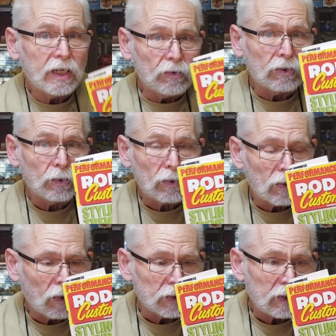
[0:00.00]
and it was a real
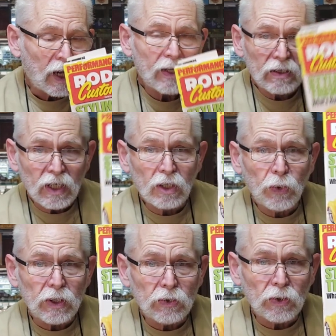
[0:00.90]
close tie. Then they
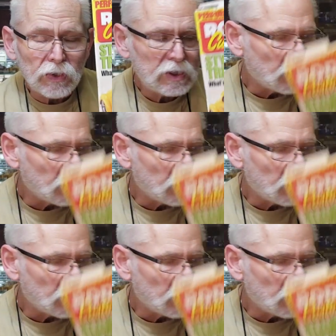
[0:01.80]
quit doing this